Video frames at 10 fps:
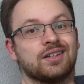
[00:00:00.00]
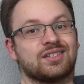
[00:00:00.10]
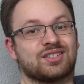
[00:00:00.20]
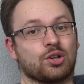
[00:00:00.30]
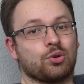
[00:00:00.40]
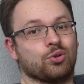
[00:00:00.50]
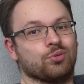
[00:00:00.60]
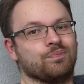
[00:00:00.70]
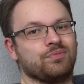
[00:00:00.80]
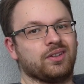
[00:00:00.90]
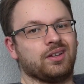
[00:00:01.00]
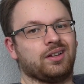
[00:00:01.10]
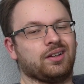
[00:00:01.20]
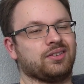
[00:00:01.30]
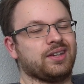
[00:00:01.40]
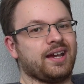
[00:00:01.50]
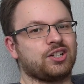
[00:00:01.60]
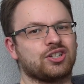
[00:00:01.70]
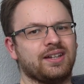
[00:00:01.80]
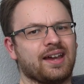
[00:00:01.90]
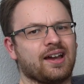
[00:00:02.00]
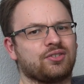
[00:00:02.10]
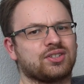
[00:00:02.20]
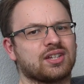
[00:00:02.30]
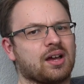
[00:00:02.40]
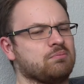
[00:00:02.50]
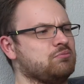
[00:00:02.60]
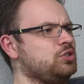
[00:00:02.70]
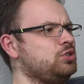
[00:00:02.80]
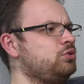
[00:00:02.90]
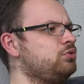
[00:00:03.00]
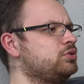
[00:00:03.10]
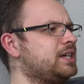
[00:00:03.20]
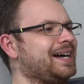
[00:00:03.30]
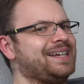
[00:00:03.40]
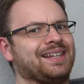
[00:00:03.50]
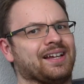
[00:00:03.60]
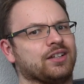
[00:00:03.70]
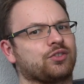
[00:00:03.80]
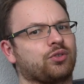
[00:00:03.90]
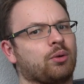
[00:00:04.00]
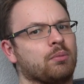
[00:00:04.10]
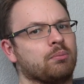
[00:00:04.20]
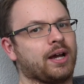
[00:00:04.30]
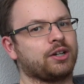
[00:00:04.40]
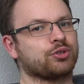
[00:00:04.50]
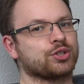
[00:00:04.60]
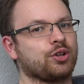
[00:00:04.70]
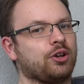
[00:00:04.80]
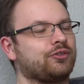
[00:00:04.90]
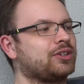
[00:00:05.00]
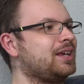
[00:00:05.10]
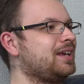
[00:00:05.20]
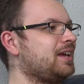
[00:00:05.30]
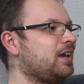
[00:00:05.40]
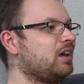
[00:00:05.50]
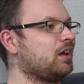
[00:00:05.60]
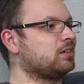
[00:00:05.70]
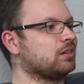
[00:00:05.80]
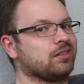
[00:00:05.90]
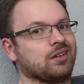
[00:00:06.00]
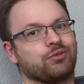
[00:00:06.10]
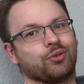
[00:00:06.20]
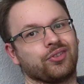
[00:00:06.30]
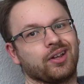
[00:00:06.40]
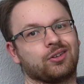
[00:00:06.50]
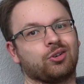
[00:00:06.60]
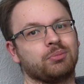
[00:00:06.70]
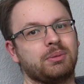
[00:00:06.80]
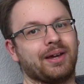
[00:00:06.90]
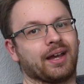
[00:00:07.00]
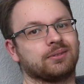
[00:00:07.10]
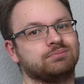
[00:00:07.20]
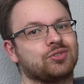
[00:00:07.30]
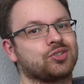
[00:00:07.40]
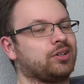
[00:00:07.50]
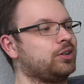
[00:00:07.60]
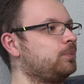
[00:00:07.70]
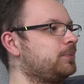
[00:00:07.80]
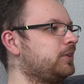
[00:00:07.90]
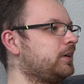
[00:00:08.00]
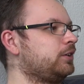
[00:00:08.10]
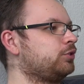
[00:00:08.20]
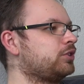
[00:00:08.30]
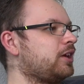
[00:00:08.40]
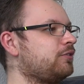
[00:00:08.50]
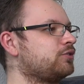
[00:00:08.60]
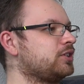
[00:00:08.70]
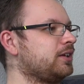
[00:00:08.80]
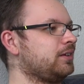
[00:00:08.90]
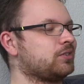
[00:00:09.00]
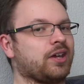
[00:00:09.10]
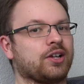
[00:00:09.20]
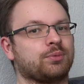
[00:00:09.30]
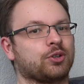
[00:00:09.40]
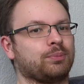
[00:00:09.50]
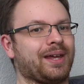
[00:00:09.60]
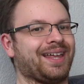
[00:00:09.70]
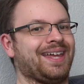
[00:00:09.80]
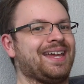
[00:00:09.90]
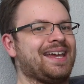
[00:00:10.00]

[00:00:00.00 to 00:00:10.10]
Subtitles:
So they actually have some new guidelines from Microsoft, and therefore they'll call me back. So I hope that I don't have to take the entire Xbox back.